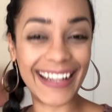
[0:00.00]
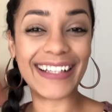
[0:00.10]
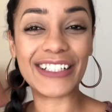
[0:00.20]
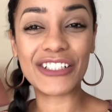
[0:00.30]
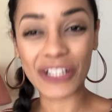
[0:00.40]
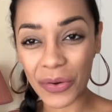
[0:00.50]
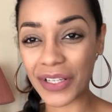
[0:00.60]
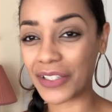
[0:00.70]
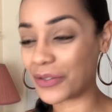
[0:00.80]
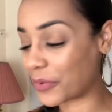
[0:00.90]
and
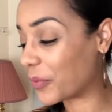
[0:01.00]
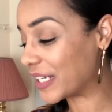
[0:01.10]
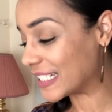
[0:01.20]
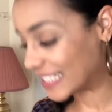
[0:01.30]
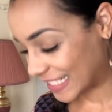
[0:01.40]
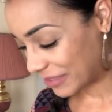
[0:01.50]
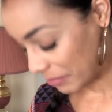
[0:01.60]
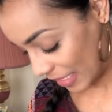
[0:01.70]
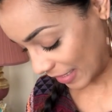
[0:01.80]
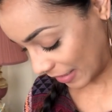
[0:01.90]
showing you what did
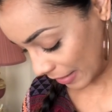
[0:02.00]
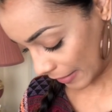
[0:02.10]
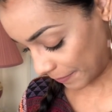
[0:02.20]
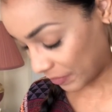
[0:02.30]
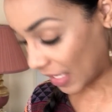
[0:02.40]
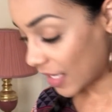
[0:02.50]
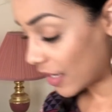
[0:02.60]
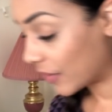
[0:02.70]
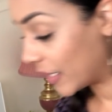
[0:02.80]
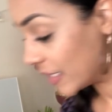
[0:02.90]
make the cut.
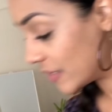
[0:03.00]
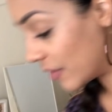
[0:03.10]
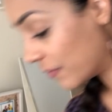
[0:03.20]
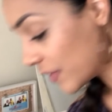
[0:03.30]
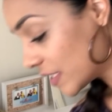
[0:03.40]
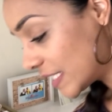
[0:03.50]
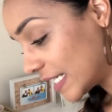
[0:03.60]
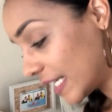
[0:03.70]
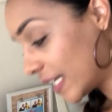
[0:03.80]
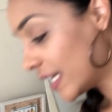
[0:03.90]
Okay, so the first
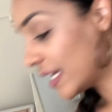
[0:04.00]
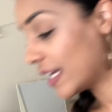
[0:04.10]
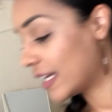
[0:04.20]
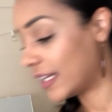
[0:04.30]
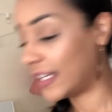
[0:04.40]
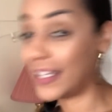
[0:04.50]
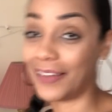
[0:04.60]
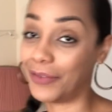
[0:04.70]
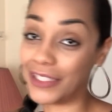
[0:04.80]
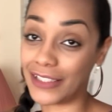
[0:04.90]
thing,
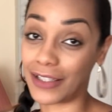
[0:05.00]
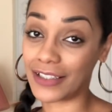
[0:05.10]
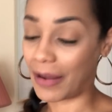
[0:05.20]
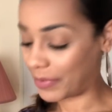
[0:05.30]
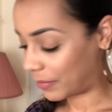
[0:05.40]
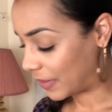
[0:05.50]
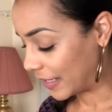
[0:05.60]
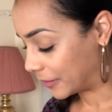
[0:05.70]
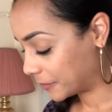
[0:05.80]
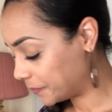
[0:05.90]
which is on top of the
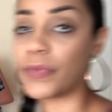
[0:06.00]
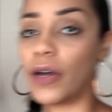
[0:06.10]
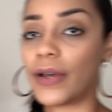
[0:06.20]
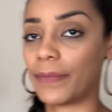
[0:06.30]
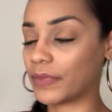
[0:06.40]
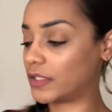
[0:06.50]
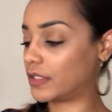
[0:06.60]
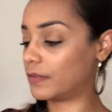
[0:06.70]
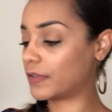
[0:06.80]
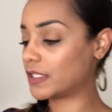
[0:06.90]
pile. Okay,
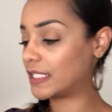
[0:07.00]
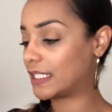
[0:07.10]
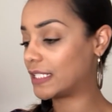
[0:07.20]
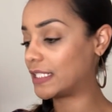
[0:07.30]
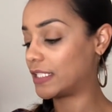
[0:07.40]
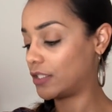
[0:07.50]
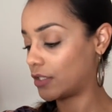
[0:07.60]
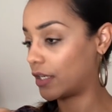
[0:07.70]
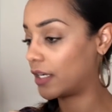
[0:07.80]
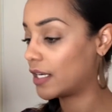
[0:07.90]
so the first thing is this
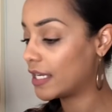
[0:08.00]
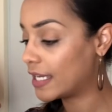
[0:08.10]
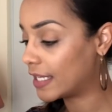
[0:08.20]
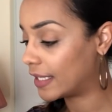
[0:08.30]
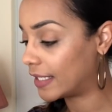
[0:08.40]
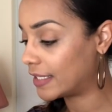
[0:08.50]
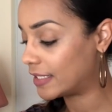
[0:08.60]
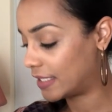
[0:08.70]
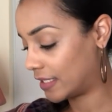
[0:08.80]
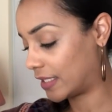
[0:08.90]
skirt.
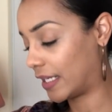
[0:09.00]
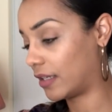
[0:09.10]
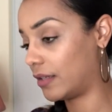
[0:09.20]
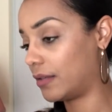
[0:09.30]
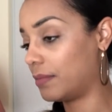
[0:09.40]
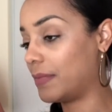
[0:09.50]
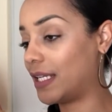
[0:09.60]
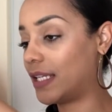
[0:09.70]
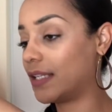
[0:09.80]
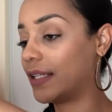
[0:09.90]
This is like a
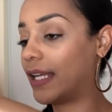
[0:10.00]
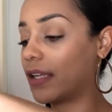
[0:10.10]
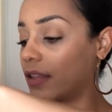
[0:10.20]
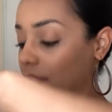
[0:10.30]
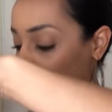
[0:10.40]
midi length